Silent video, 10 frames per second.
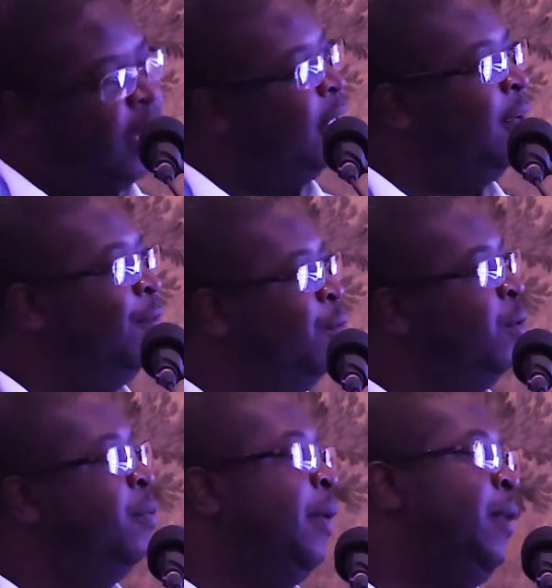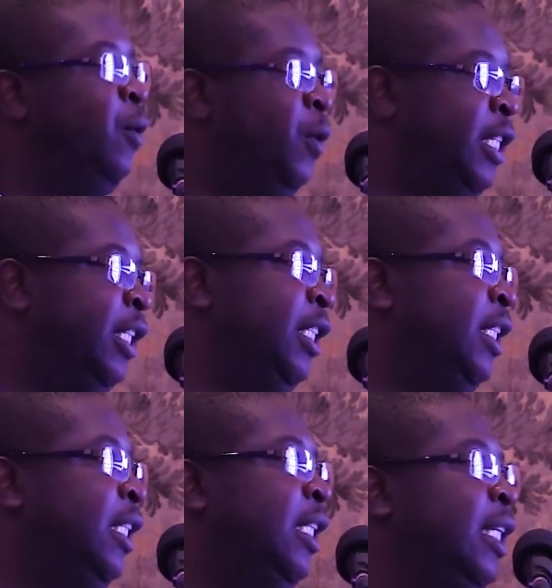we can give you maybe a
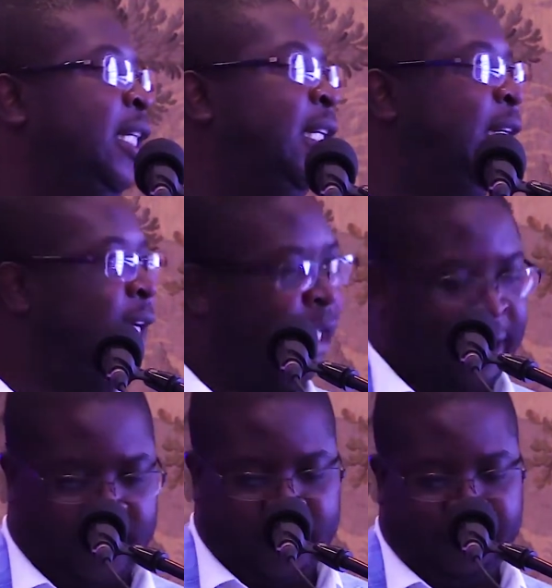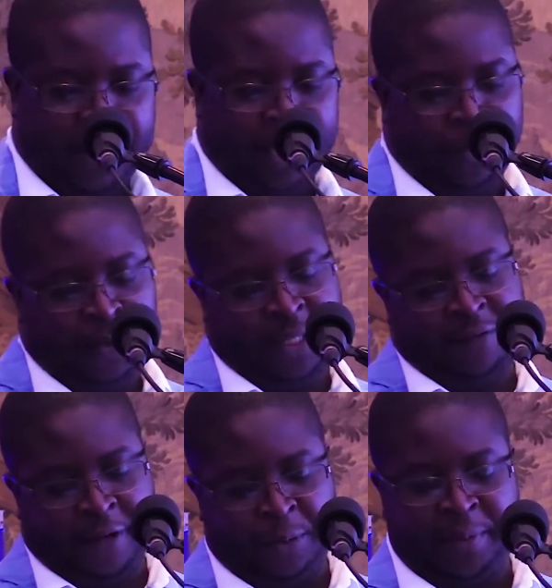quotation depending on the
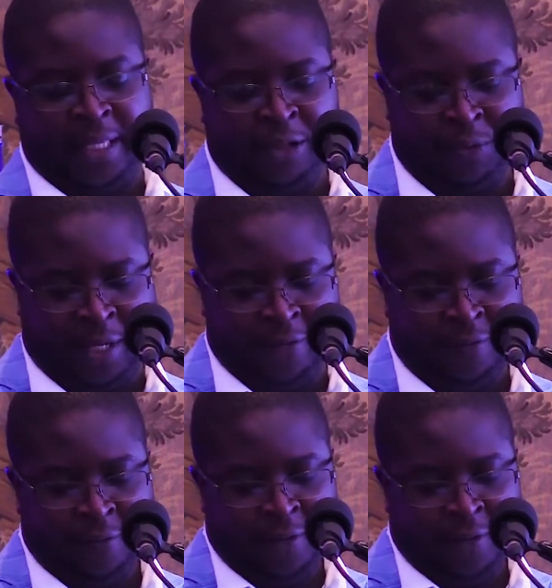environment that we have.